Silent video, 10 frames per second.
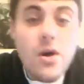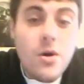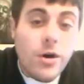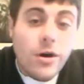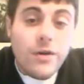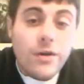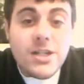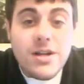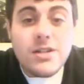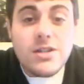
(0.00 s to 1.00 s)
Well, that's
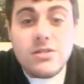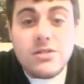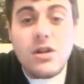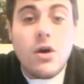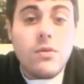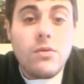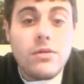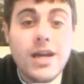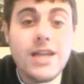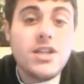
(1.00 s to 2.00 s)
because,
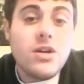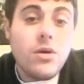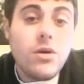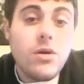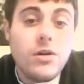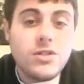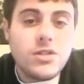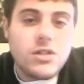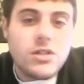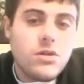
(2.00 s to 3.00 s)
guessing one word is
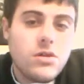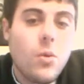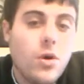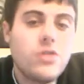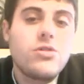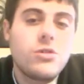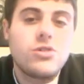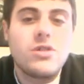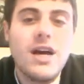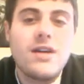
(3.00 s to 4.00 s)
just, 1 in
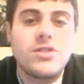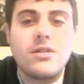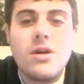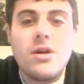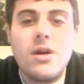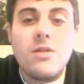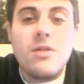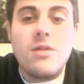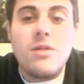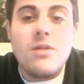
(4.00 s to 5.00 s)
200,000. The
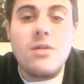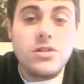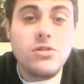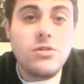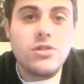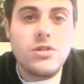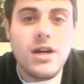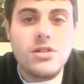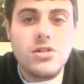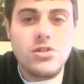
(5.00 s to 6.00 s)
2 words are
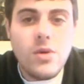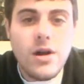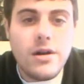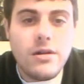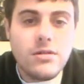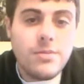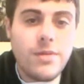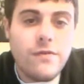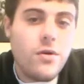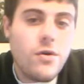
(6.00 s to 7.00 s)
200,000 squared. It's
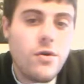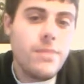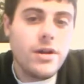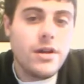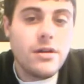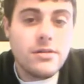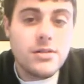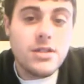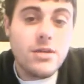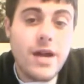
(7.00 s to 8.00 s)
about 40 billion.
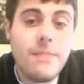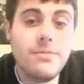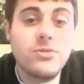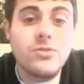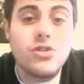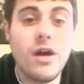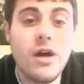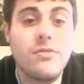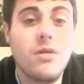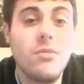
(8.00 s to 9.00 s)
See what happens when you try
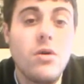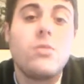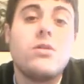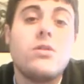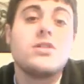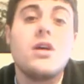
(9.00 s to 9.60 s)
3 or more words.